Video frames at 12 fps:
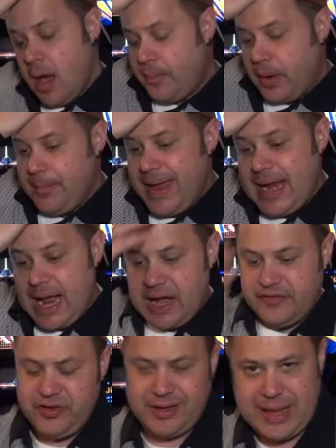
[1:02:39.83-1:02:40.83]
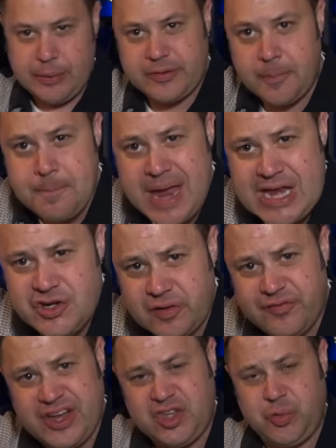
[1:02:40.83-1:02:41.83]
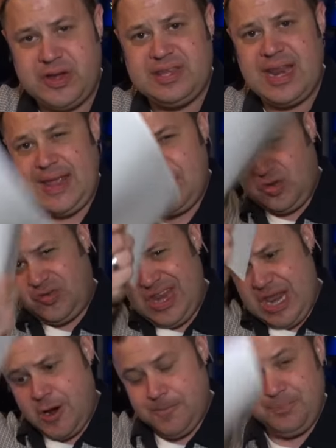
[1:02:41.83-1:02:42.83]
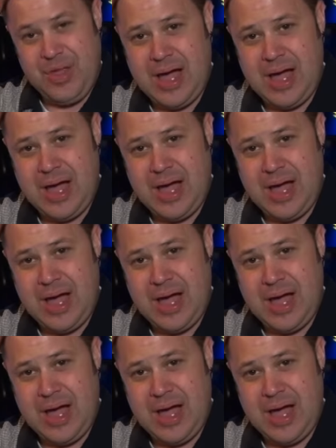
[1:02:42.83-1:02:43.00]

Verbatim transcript: but man, I feel like that was a major victory today in this video.